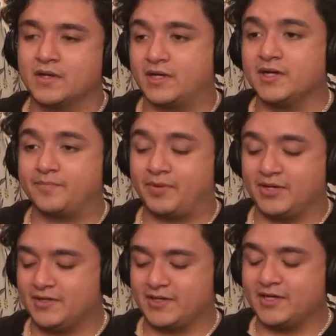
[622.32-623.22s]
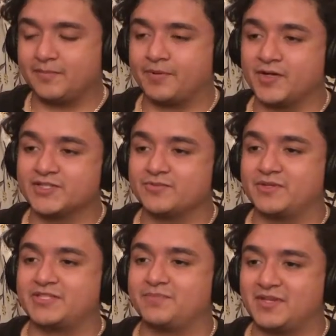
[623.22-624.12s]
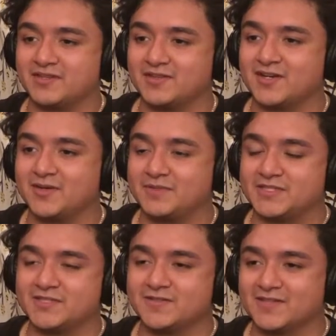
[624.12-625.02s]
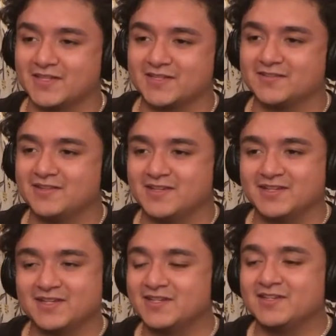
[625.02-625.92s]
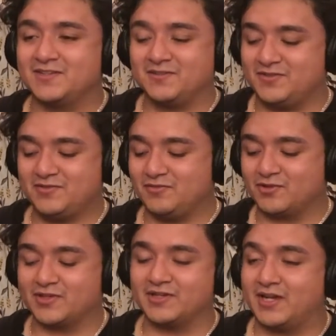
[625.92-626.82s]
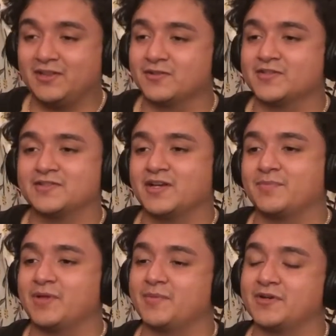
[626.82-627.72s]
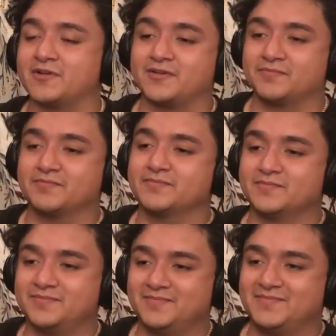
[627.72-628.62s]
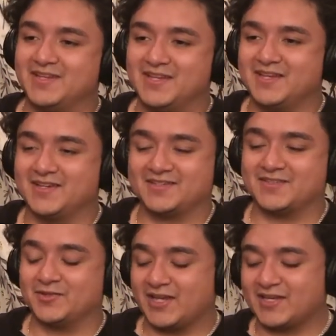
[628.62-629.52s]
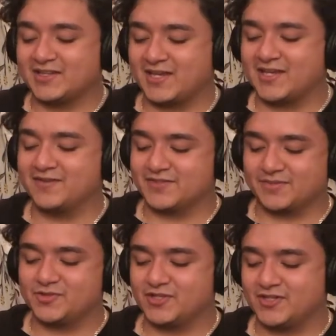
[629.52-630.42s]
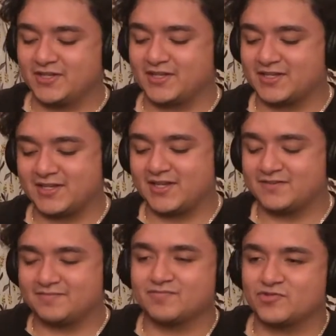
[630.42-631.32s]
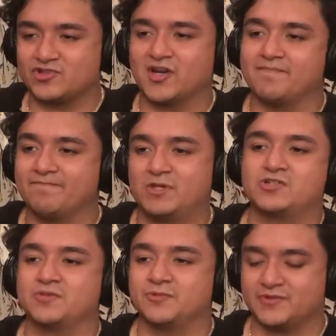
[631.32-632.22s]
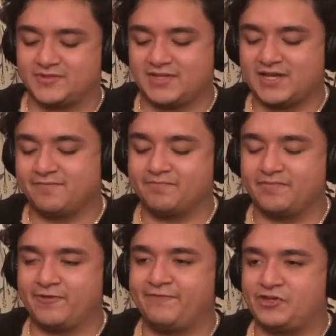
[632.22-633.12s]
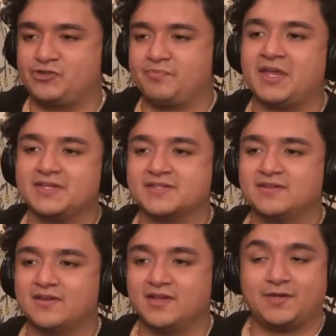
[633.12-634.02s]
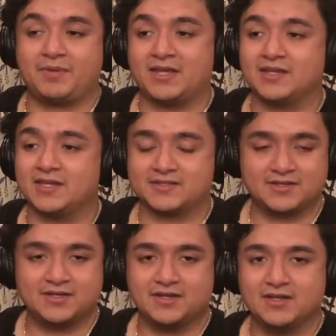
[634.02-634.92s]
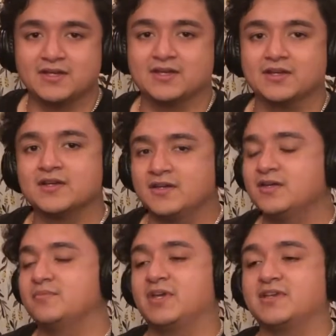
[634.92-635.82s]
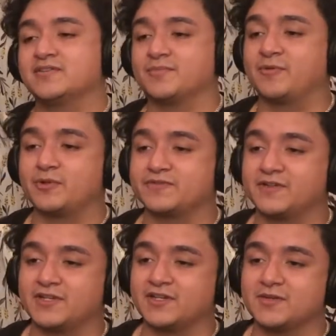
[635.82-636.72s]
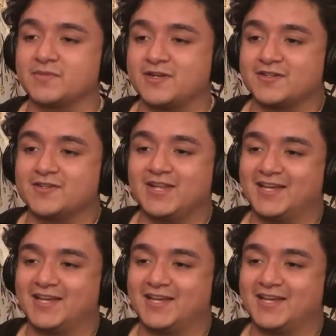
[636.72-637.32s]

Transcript: I got a pasta recipe in the comments, dude. Like, I learned how to be a better cook. I still can't get the hang of some shit. Like, I can't chop vegetables at an efficient pace. And pancakes are my worst fucking nightmare, dude.